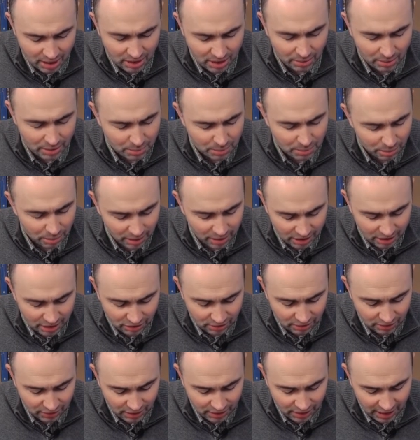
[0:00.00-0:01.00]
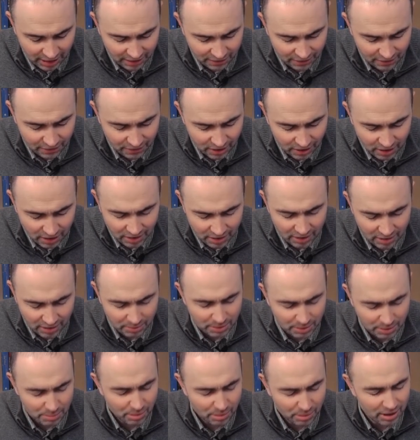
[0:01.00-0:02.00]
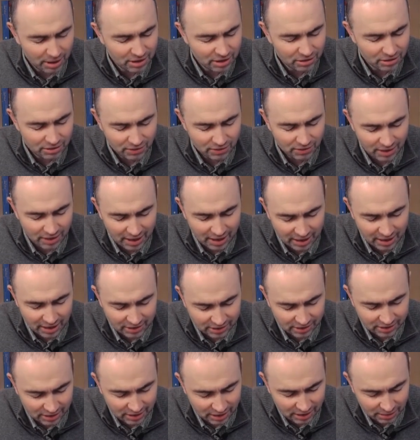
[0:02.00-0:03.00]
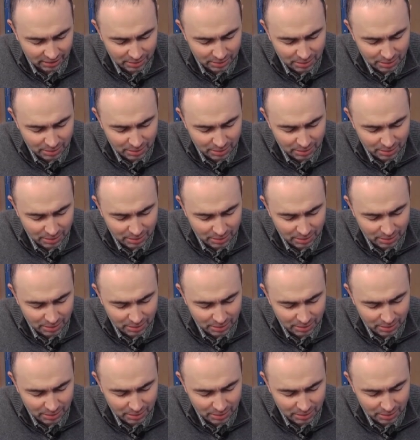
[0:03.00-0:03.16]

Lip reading: We praise You for that, Father. We praise You for that, Son.